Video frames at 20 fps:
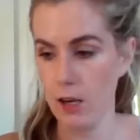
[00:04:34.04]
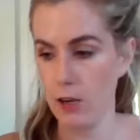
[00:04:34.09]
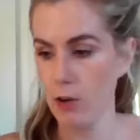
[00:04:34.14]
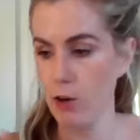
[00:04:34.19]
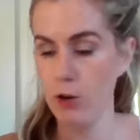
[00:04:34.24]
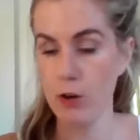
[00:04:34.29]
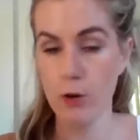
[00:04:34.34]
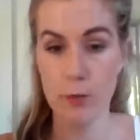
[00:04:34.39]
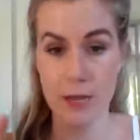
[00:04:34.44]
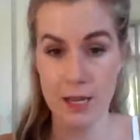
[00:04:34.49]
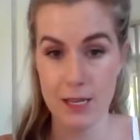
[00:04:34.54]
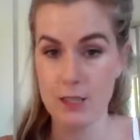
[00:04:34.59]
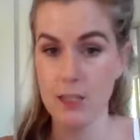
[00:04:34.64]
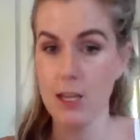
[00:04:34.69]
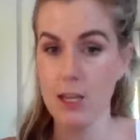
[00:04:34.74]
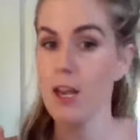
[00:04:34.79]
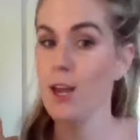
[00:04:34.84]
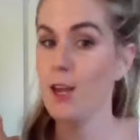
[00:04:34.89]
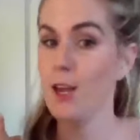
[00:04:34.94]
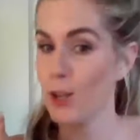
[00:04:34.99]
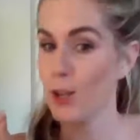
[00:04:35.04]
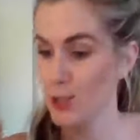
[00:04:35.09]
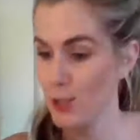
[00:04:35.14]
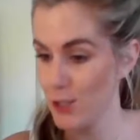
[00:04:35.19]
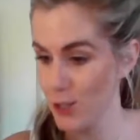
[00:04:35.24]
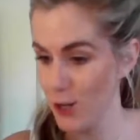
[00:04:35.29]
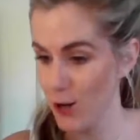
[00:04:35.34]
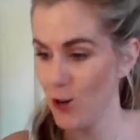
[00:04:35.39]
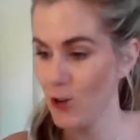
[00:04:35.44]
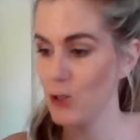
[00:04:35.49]
no, not Peace,
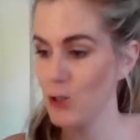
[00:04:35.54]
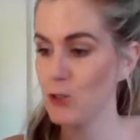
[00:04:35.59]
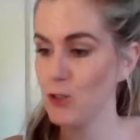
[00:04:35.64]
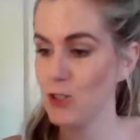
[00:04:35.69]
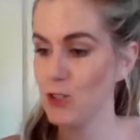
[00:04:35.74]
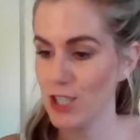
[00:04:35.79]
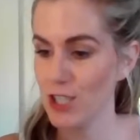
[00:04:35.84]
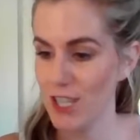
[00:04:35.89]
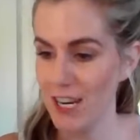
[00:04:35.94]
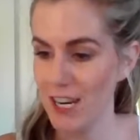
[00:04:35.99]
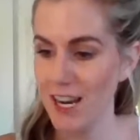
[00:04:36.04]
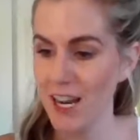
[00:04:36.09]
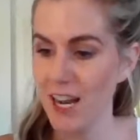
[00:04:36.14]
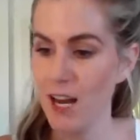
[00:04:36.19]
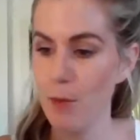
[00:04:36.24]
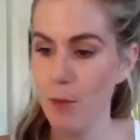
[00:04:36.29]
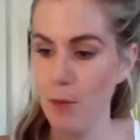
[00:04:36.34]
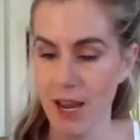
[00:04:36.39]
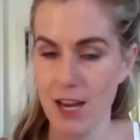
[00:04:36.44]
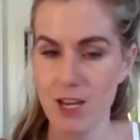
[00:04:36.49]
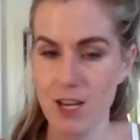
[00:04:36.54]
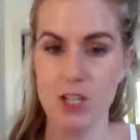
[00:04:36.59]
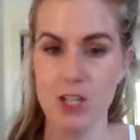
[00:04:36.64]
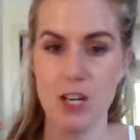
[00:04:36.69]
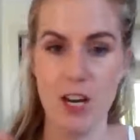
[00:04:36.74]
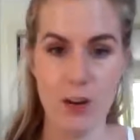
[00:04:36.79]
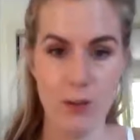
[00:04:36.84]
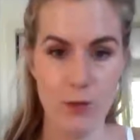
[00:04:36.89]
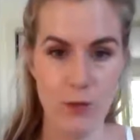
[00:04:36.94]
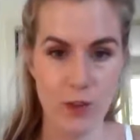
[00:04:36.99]
Console, Chia,
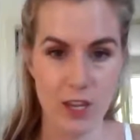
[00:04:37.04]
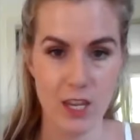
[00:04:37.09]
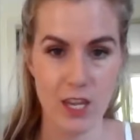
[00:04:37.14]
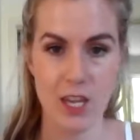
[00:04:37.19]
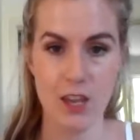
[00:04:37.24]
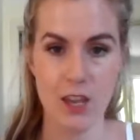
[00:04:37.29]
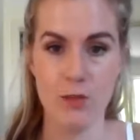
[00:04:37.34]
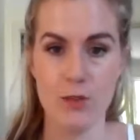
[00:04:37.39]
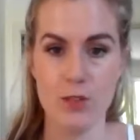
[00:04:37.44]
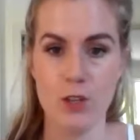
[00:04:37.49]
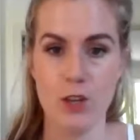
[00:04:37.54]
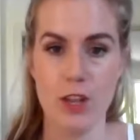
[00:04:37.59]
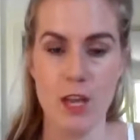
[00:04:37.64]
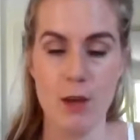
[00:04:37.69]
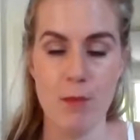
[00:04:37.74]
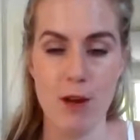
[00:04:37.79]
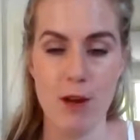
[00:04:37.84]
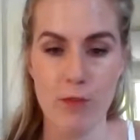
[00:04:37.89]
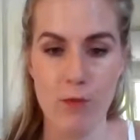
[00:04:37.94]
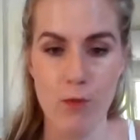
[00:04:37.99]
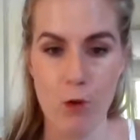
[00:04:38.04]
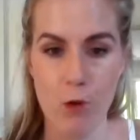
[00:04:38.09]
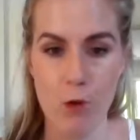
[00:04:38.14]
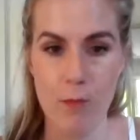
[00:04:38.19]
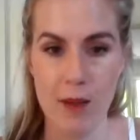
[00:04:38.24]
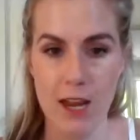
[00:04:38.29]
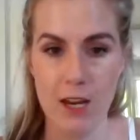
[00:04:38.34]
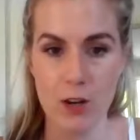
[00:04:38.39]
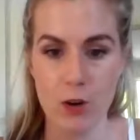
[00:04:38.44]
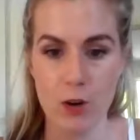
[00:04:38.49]
Passion, and Forgive. So they're my 4
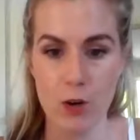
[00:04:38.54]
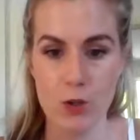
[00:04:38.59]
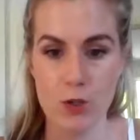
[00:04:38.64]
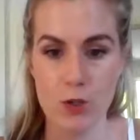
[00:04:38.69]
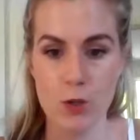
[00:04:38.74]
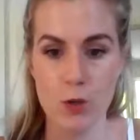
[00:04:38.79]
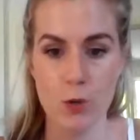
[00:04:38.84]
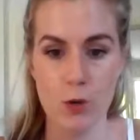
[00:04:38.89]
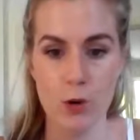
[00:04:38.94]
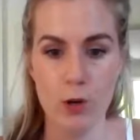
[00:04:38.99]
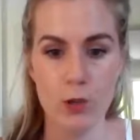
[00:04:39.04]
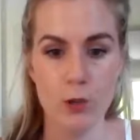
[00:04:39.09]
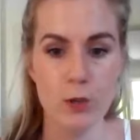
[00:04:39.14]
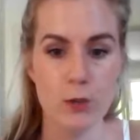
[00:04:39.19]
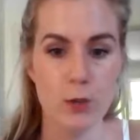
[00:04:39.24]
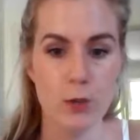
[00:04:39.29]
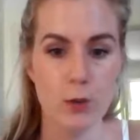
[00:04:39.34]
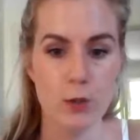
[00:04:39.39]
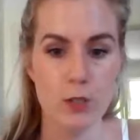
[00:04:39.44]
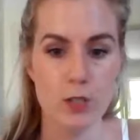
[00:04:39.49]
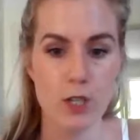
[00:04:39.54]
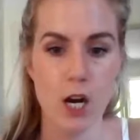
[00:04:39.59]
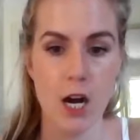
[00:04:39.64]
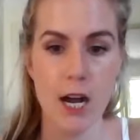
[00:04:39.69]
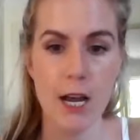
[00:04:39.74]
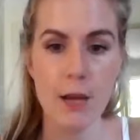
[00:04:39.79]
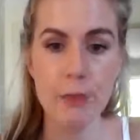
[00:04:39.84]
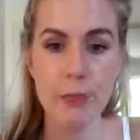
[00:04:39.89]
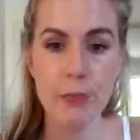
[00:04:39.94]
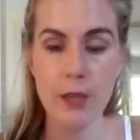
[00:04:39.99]
main go-to oils all the
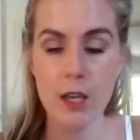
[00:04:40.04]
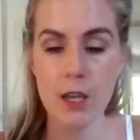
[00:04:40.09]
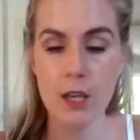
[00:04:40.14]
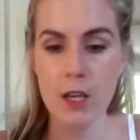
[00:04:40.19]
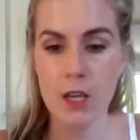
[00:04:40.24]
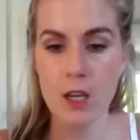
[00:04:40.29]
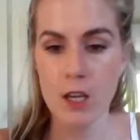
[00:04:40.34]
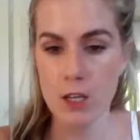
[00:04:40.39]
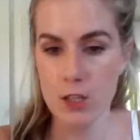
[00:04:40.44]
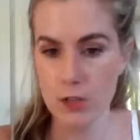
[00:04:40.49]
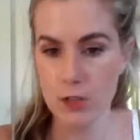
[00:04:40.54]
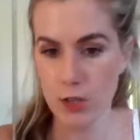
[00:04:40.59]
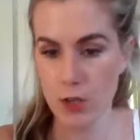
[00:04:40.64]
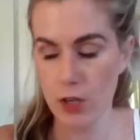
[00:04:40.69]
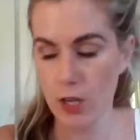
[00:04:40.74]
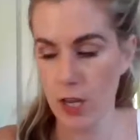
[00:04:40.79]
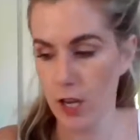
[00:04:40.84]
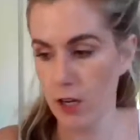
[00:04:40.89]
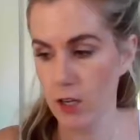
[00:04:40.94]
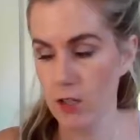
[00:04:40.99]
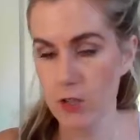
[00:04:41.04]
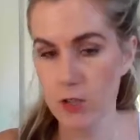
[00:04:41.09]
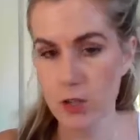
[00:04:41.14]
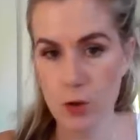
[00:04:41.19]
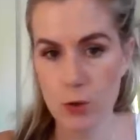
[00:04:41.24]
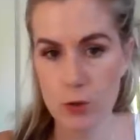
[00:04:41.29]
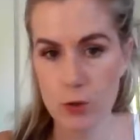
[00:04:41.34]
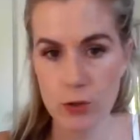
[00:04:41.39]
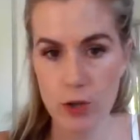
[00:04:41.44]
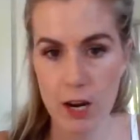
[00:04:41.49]
time. So yeah,
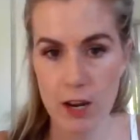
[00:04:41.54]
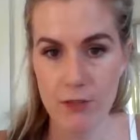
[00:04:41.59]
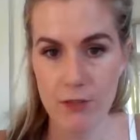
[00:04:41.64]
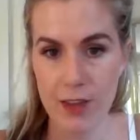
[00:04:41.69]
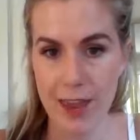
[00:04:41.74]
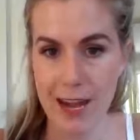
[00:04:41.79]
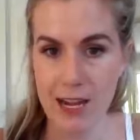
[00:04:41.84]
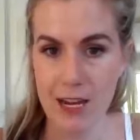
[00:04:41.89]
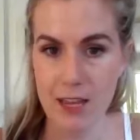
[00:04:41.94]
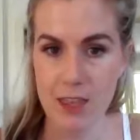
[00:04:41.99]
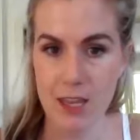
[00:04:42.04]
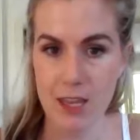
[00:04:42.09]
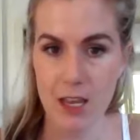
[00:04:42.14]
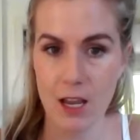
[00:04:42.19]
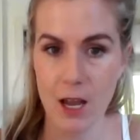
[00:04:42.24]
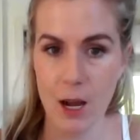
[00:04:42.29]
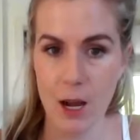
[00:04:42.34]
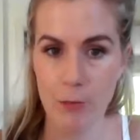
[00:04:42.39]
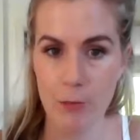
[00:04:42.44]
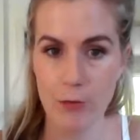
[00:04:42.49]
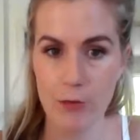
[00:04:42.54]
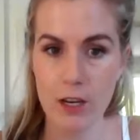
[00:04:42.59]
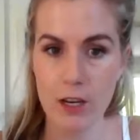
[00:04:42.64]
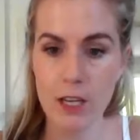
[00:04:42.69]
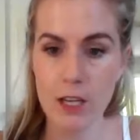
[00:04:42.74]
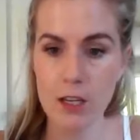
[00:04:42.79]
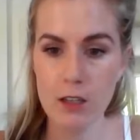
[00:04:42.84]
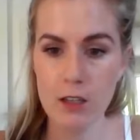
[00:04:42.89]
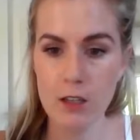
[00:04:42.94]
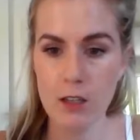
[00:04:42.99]
Console is great for anything
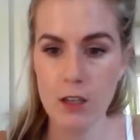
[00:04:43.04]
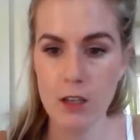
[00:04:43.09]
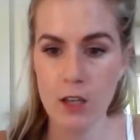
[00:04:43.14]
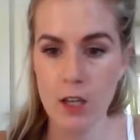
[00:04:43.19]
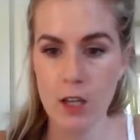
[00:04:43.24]
comforting.